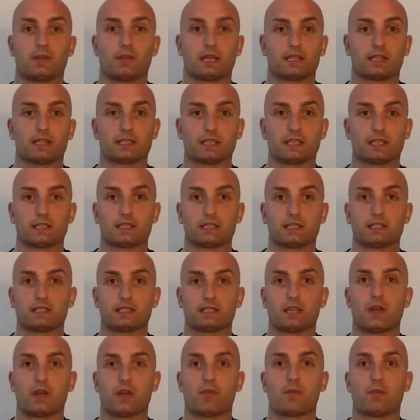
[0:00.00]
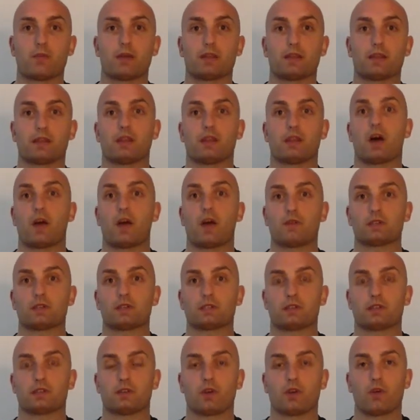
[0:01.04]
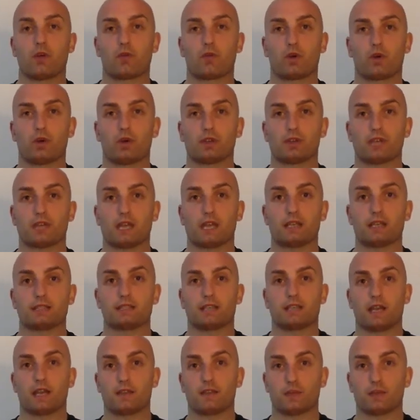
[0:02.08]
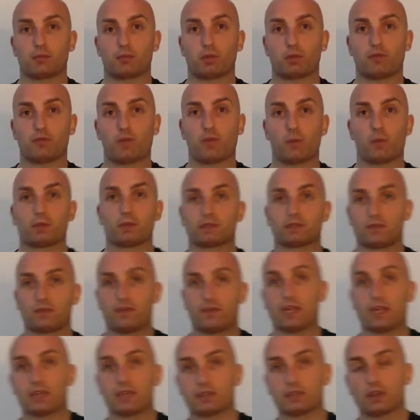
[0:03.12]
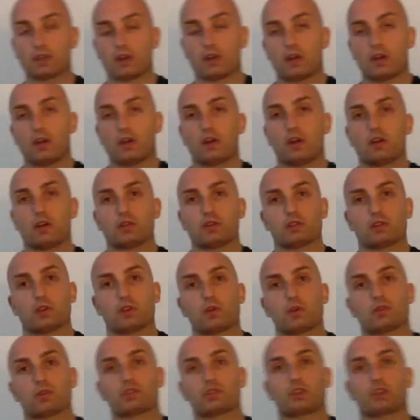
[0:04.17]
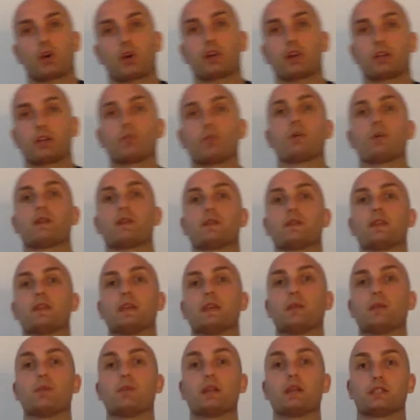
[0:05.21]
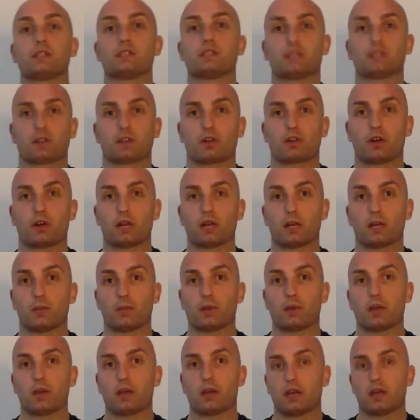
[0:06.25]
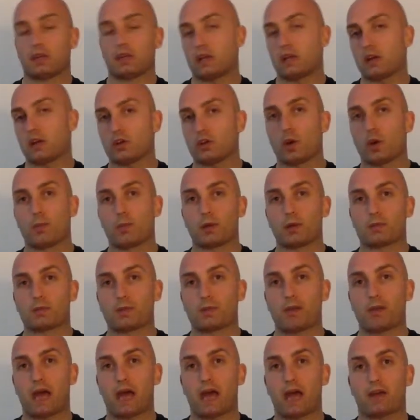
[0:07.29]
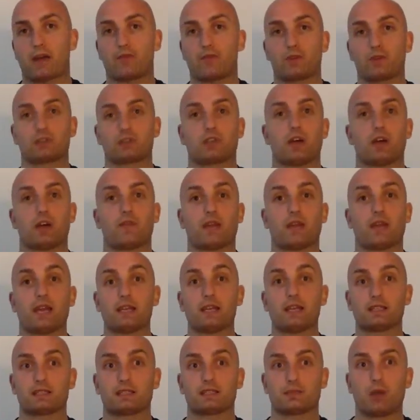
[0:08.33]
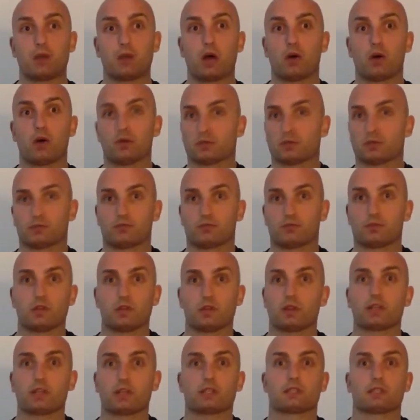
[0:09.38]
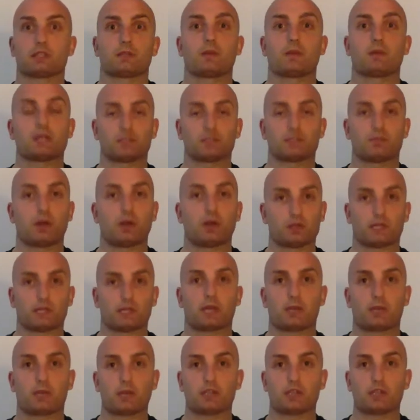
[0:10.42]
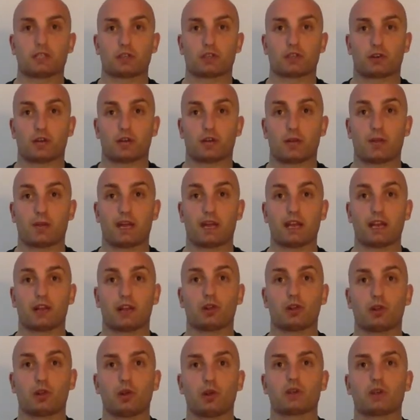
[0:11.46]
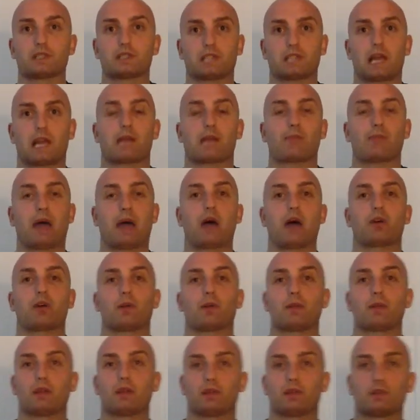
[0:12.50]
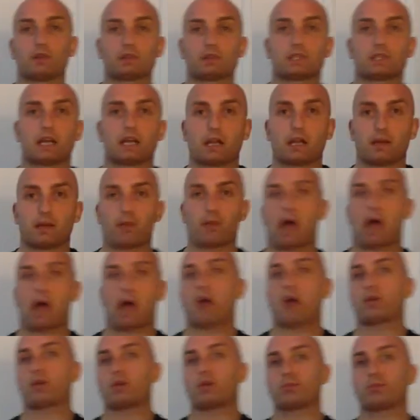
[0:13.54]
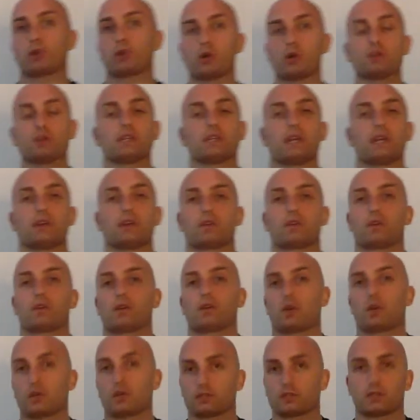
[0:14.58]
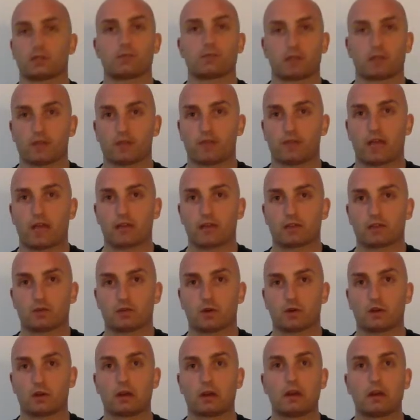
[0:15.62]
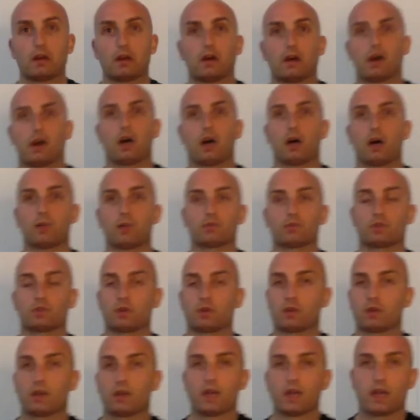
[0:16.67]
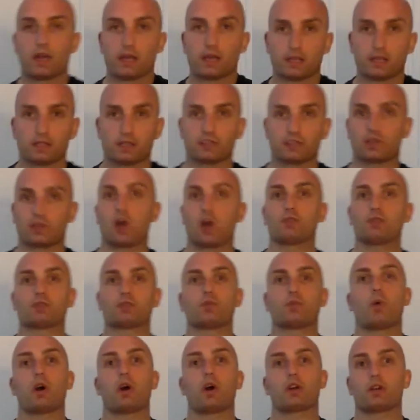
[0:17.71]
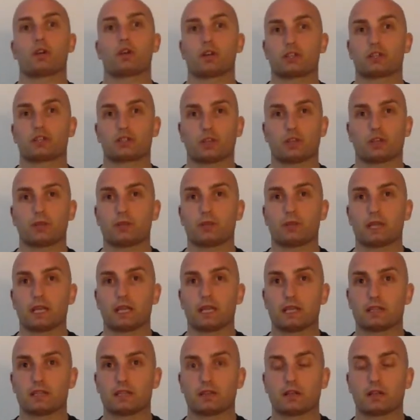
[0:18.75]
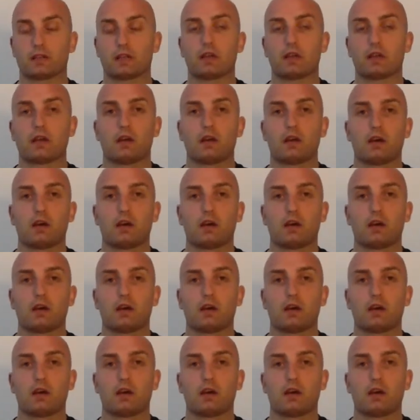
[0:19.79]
consistency of them, and then obviously the overall taste and then performance of each. So starting with the peaches and cream. Now you open up the pack, first off, it smells delicious. I mean, it smells like peaches and cream, and it looks like powder. I mean, it looks like a powdered protein or something of that sort. So it dissolves in water extremely easily.